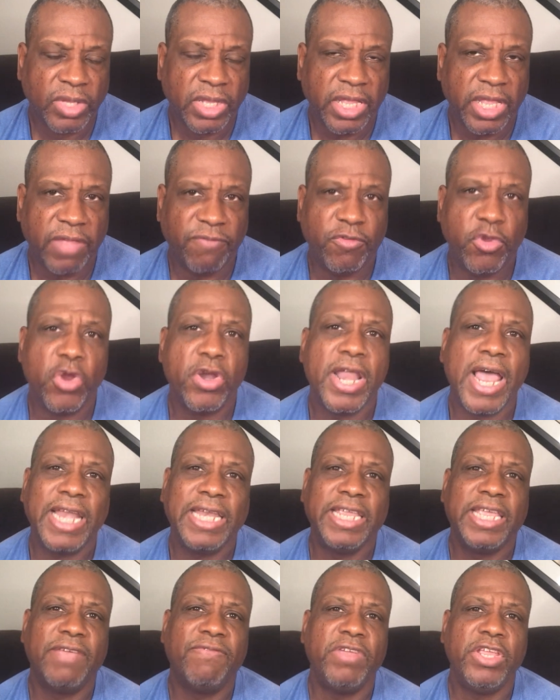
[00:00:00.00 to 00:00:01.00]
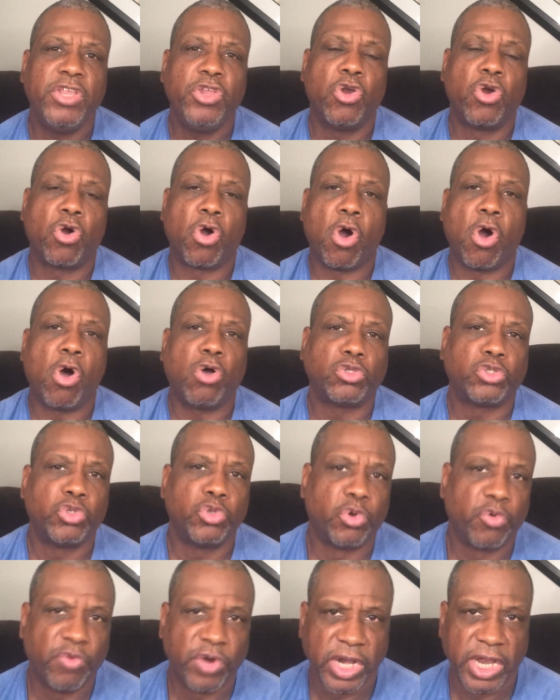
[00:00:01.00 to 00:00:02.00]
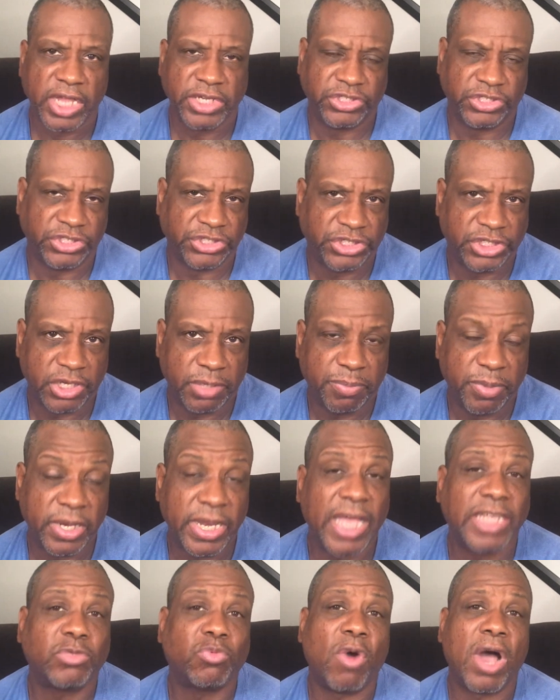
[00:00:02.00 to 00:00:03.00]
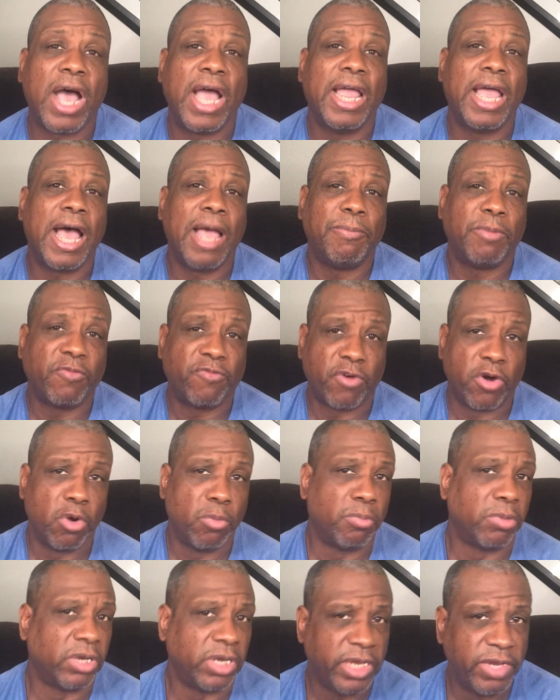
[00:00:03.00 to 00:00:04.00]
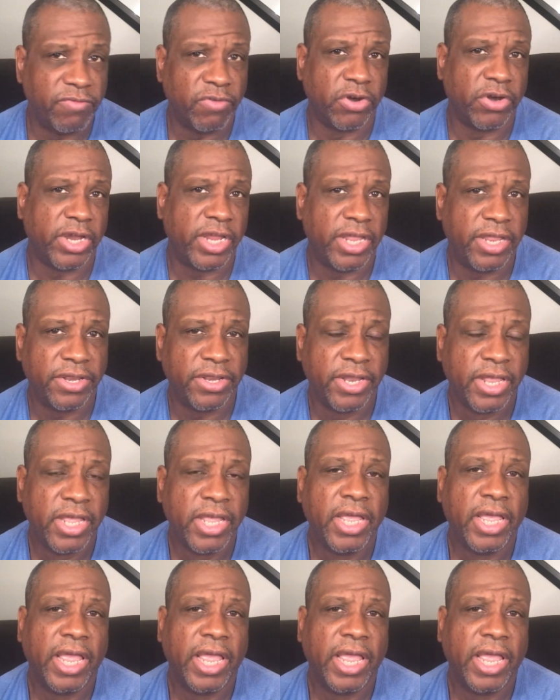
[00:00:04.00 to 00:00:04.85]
if you're not giving your all to a relationship, and that's why I'm a firm believer in